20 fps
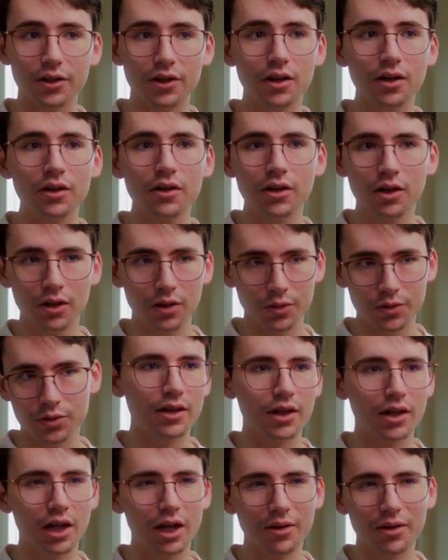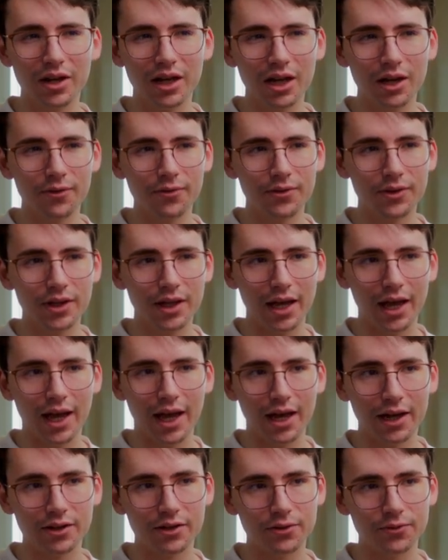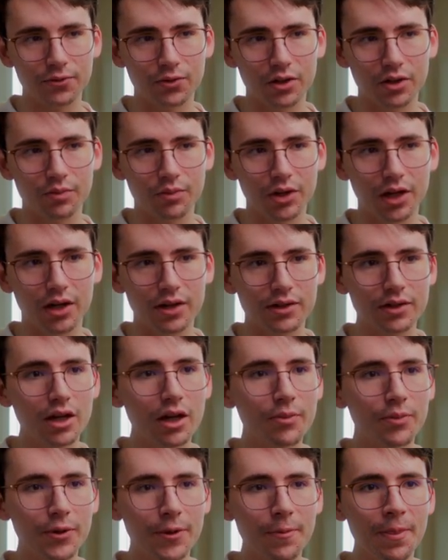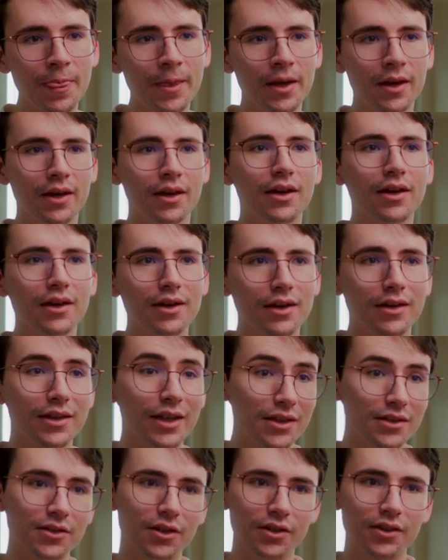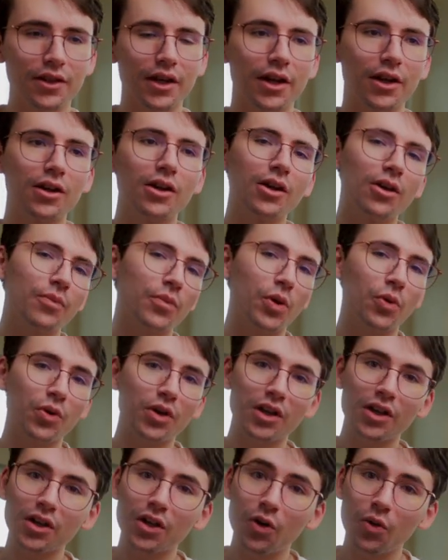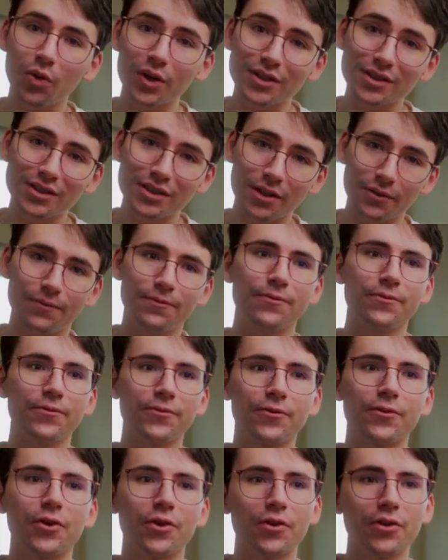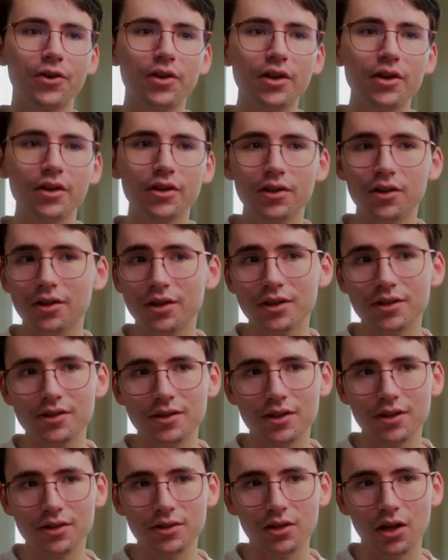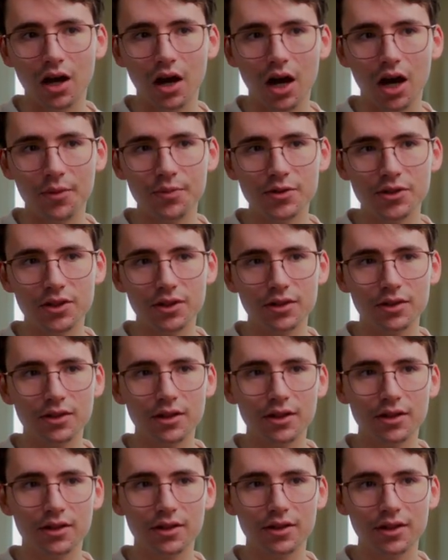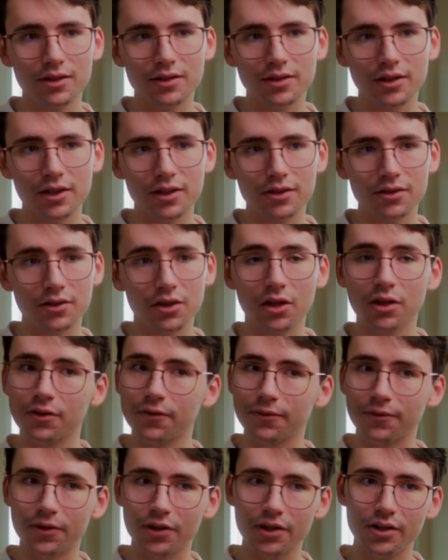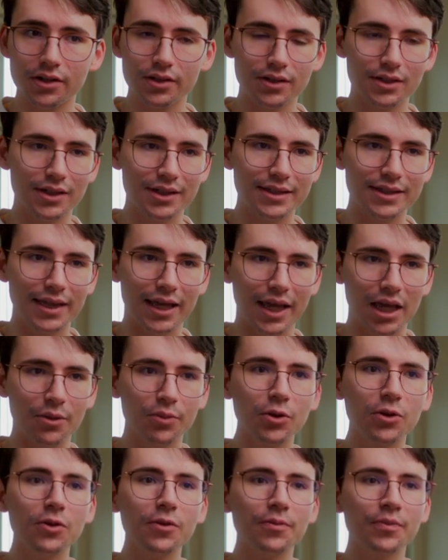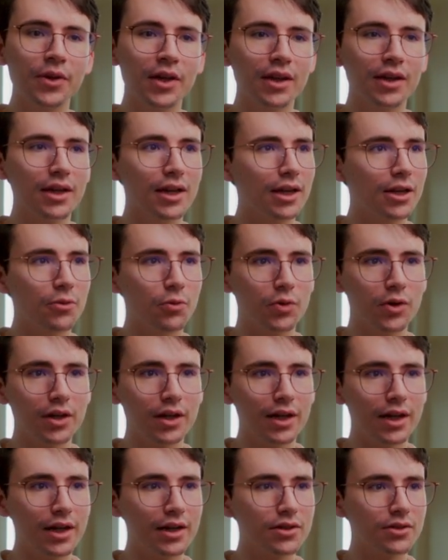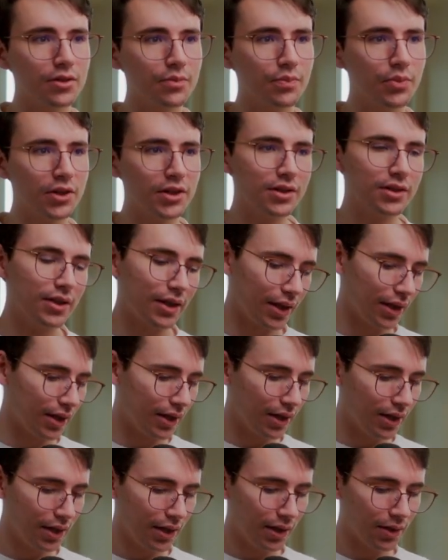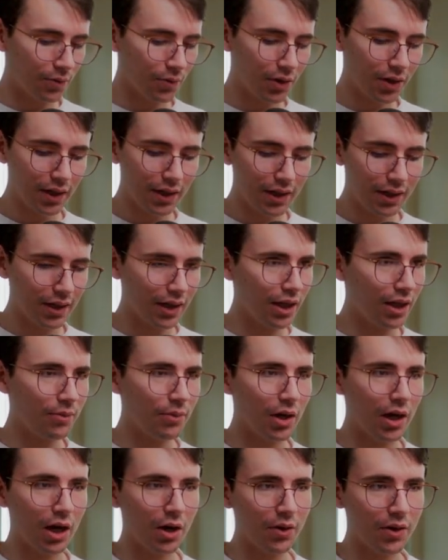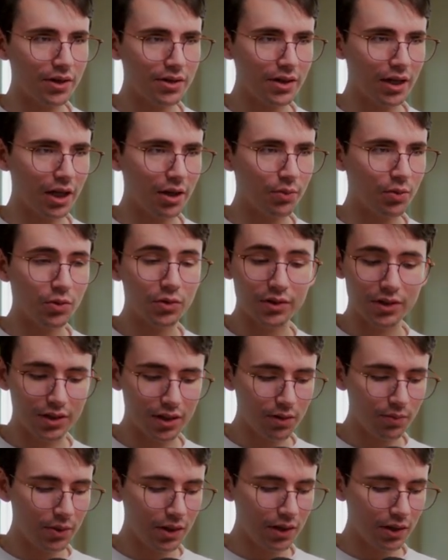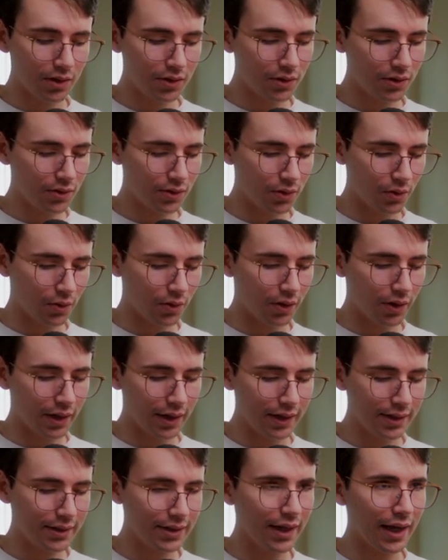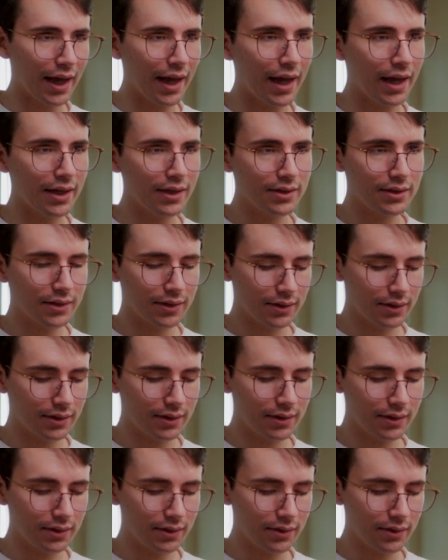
clear all. Then I'm going to have the active one be on top, and that's good there. But we're going to go one step further. You're going to see this option that says convert to table, and we're going to actually push that, and we're going to name our table db_task